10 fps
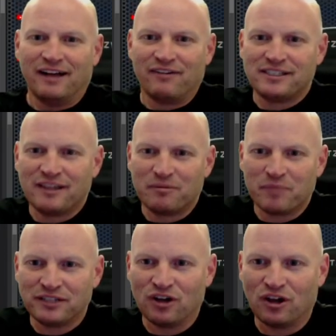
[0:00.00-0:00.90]
Have I set
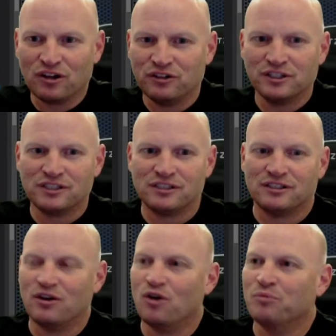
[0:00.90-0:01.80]
my dollar
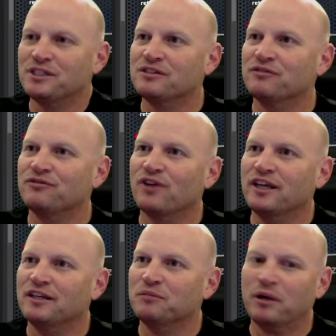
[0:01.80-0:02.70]
units in Home Assistant
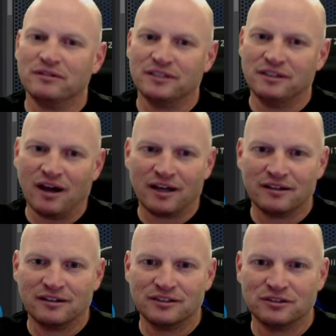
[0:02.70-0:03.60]
front end? Apparently
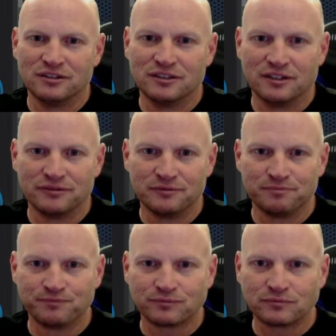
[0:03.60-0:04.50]
not, huh, sir? Good enough.
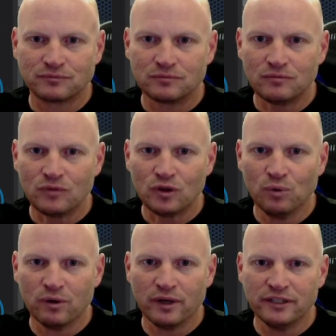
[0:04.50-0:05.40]

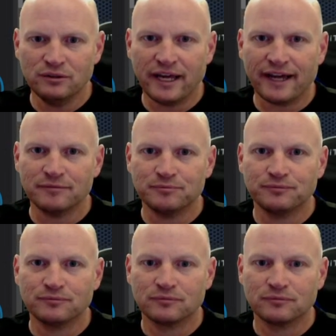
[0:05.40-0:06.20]
Where do I do that?